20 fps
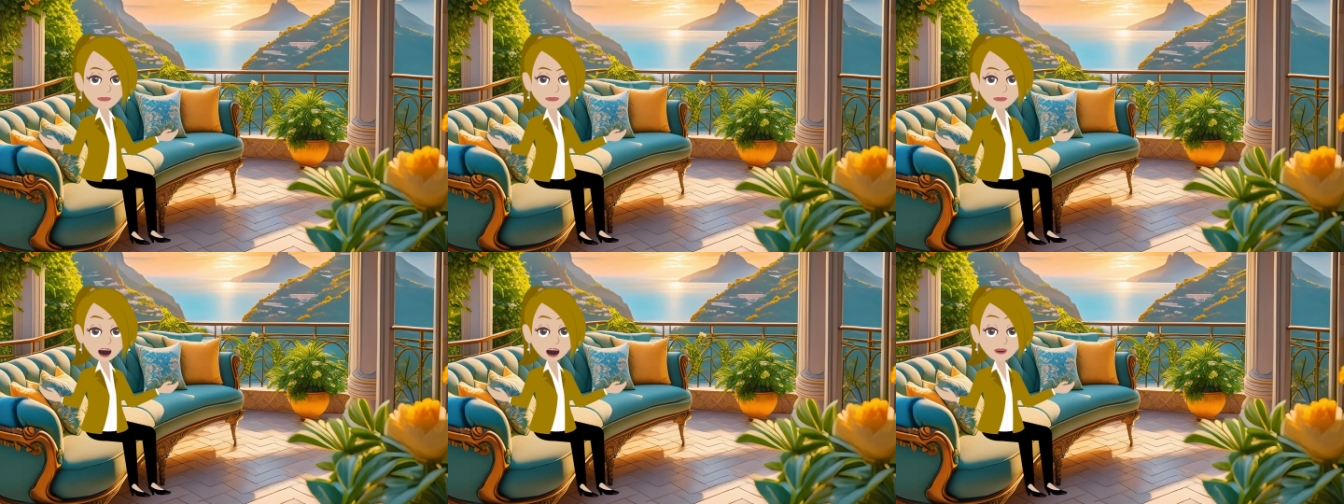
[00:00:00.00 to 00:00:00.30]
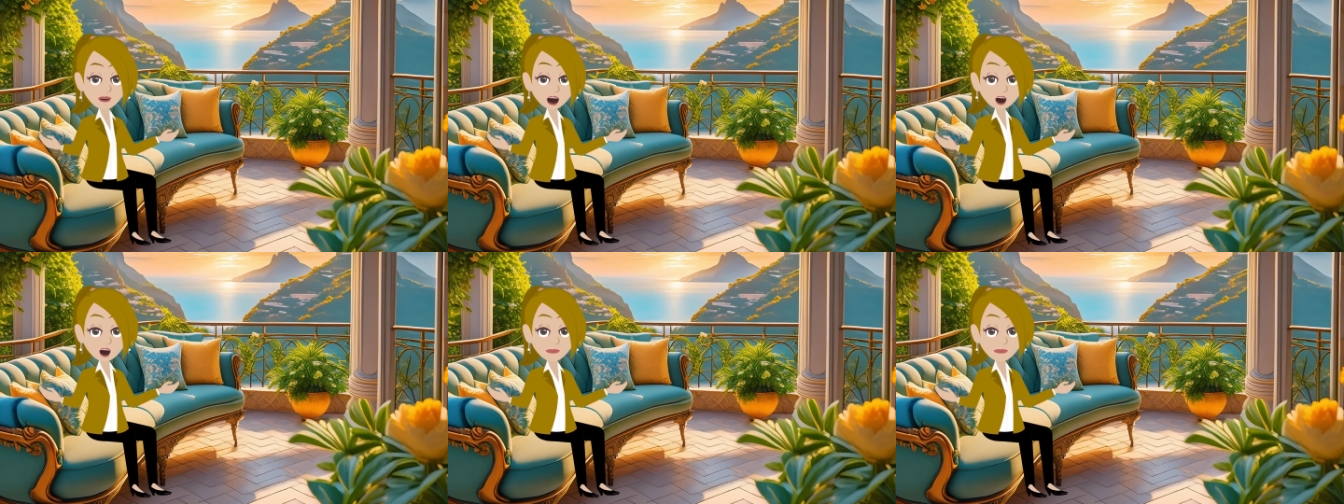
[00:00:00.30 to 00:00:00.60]

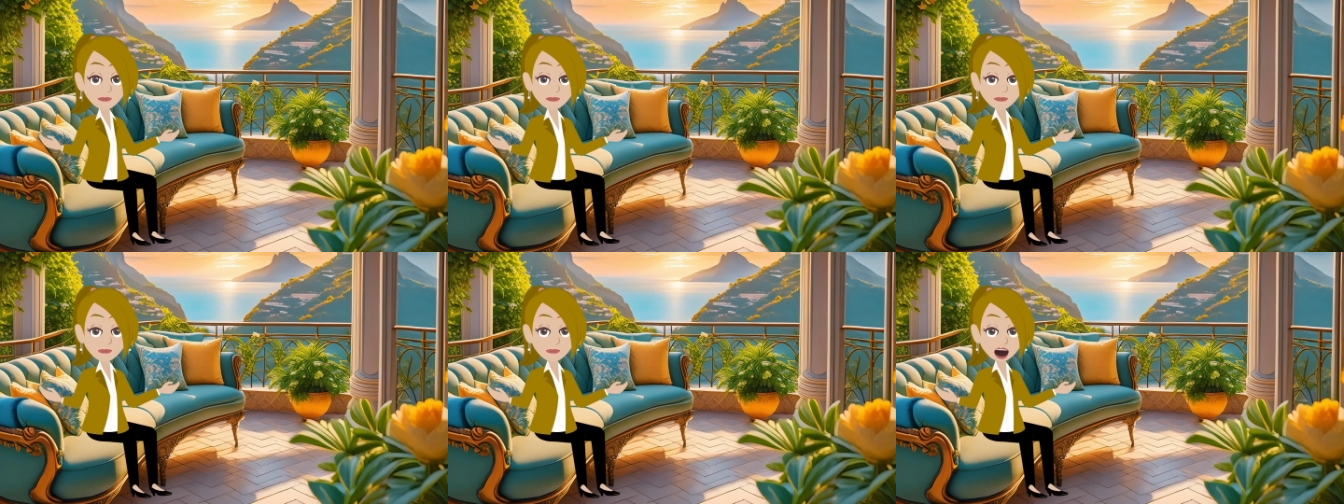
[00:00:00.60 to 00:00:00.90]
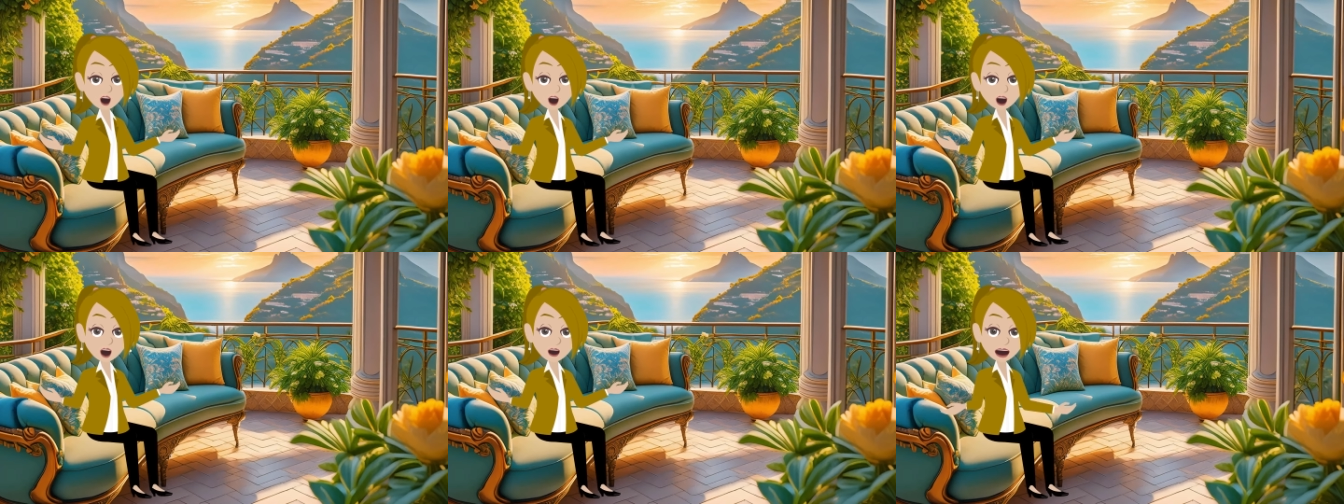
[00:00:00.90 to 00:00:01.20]
Because if
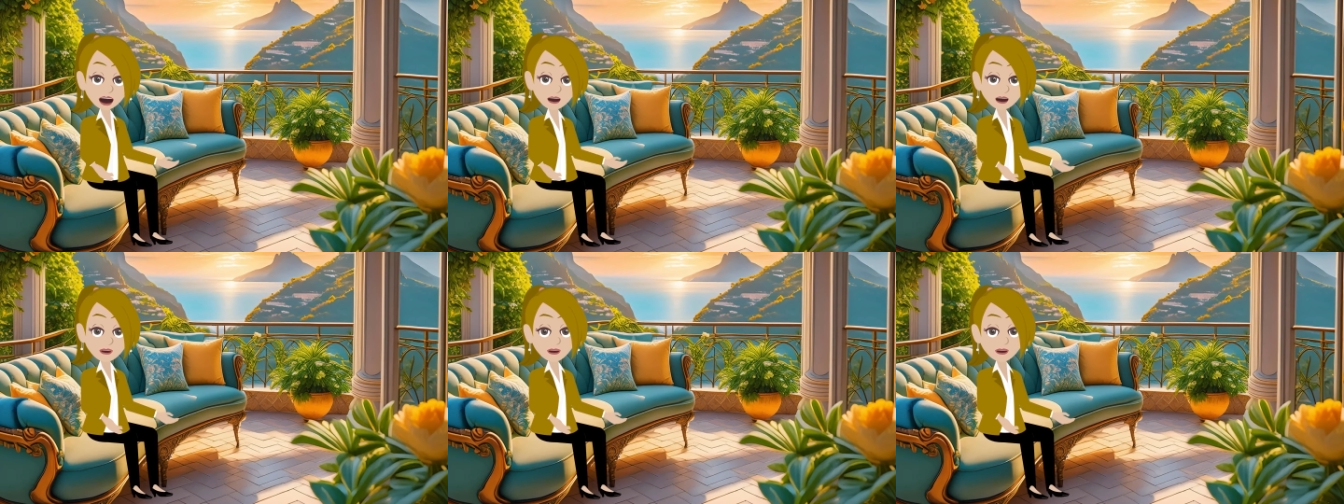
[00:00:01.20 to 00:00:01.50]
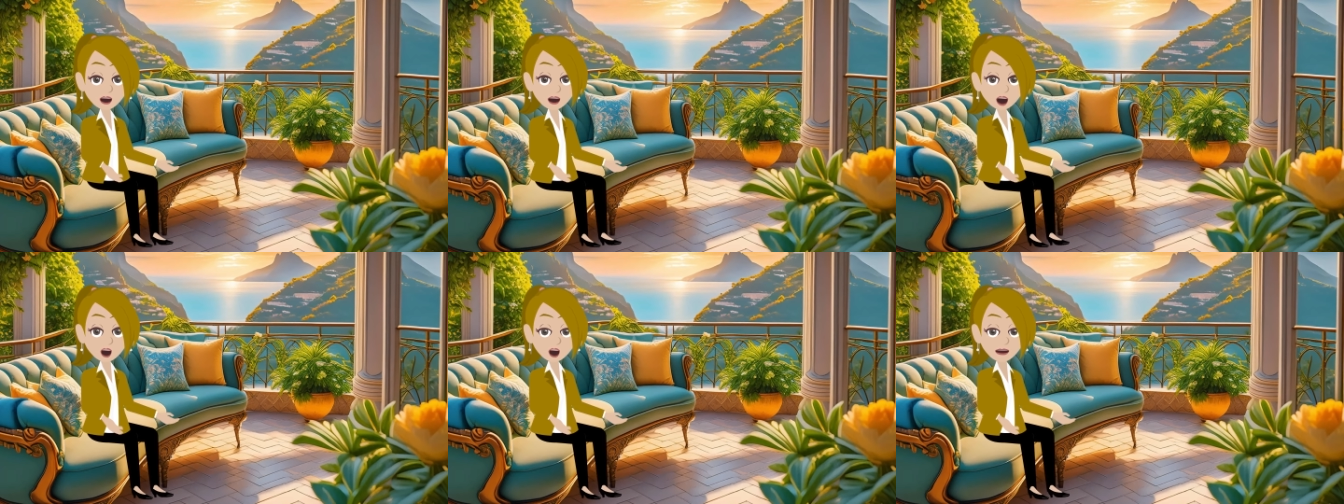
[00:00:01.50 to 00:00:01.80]
all you wanted to
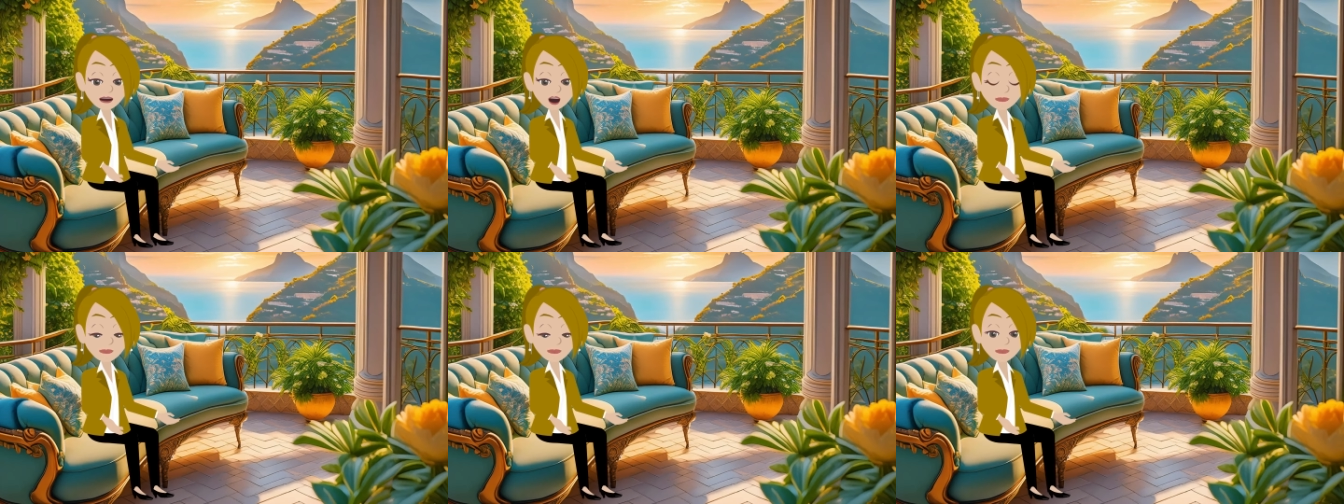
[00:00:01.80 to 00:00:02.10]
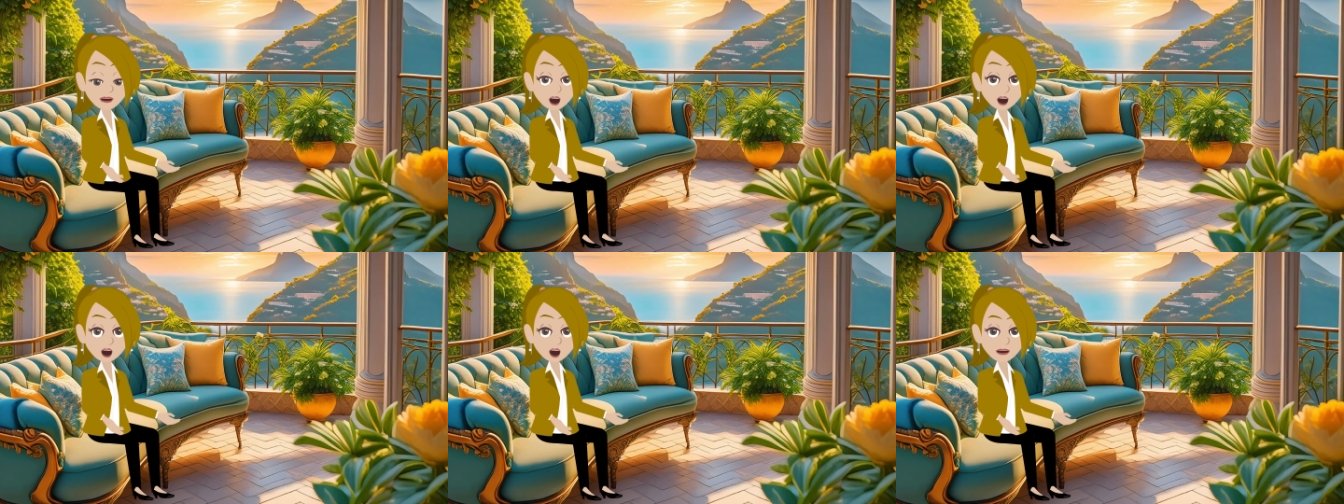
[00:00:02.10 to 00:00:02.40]
do was
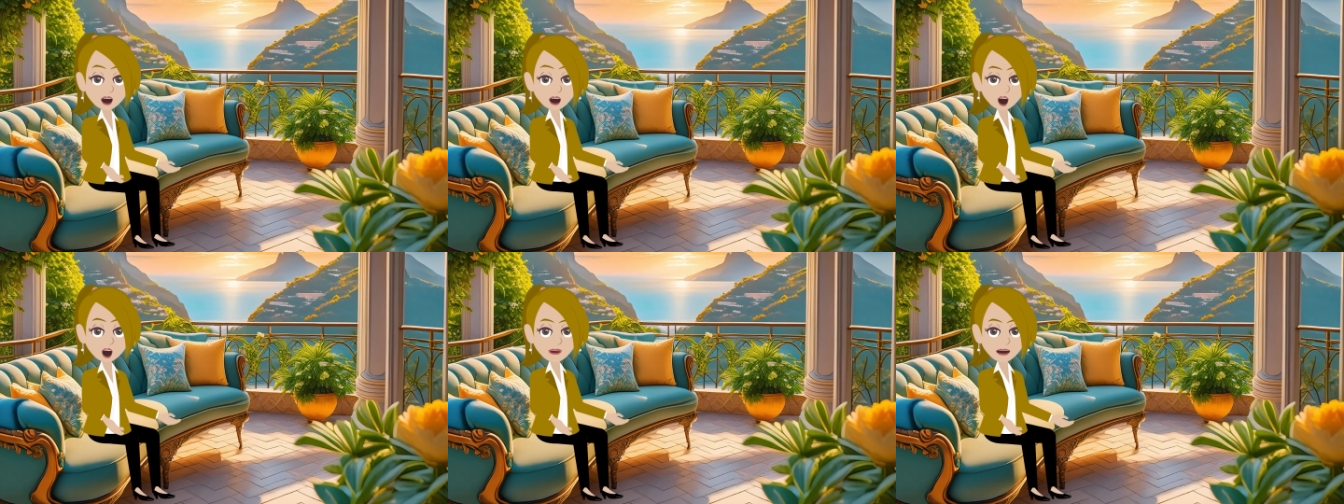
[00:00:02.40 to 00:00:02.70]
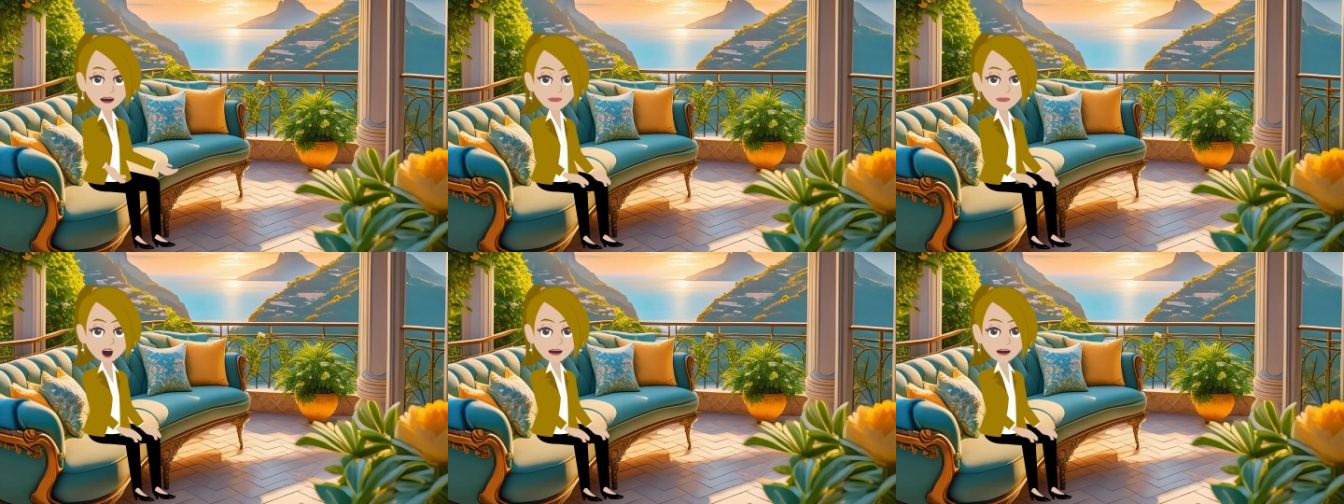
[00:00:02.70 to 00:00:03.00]
to remember how to
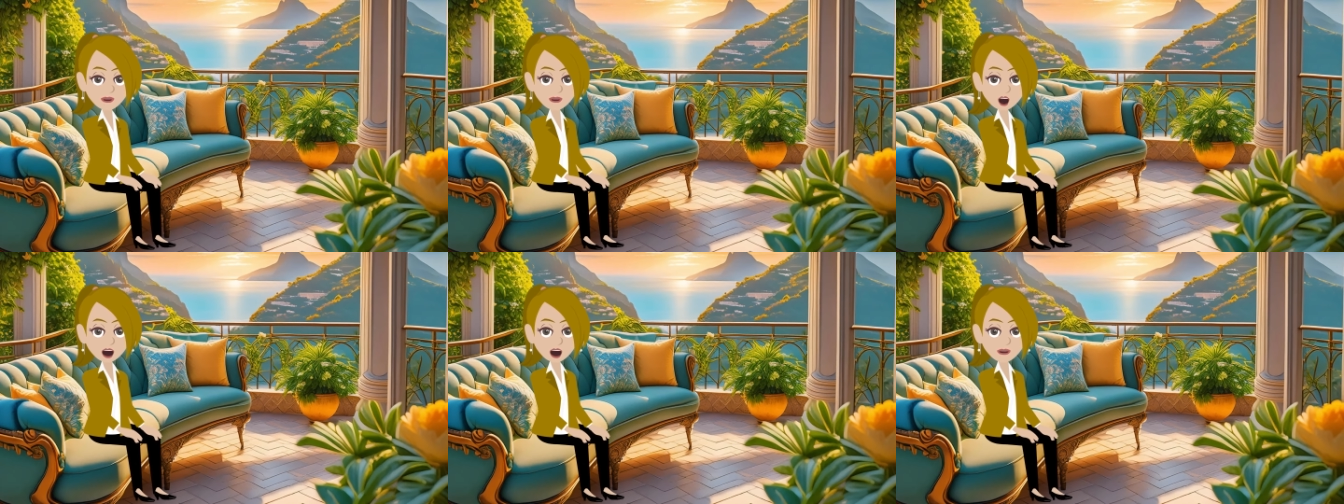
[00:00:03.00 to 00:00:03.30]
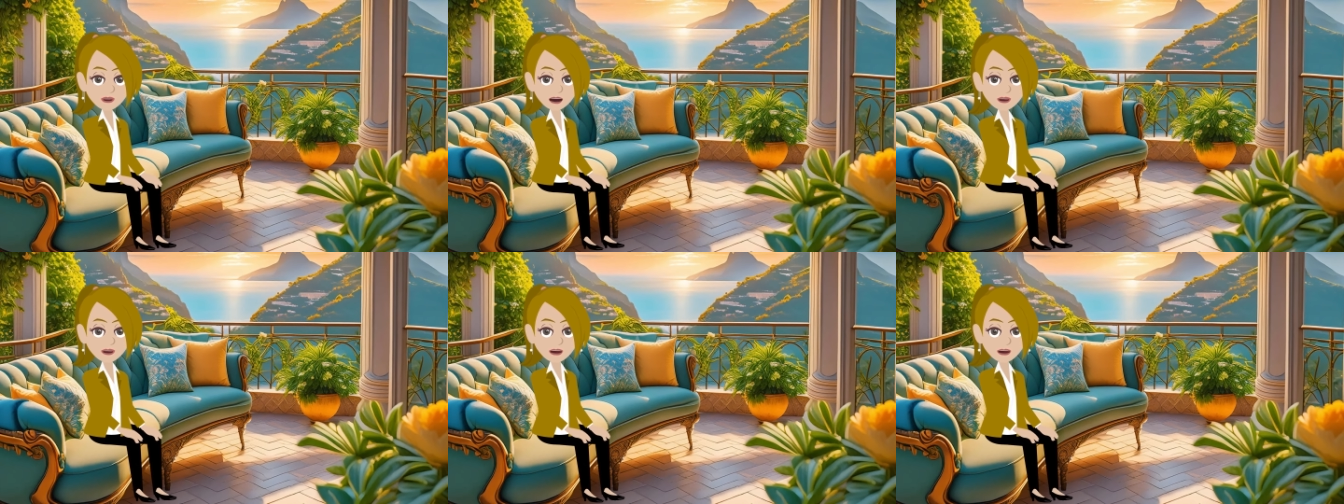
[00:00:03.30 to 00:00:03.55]
be source energy,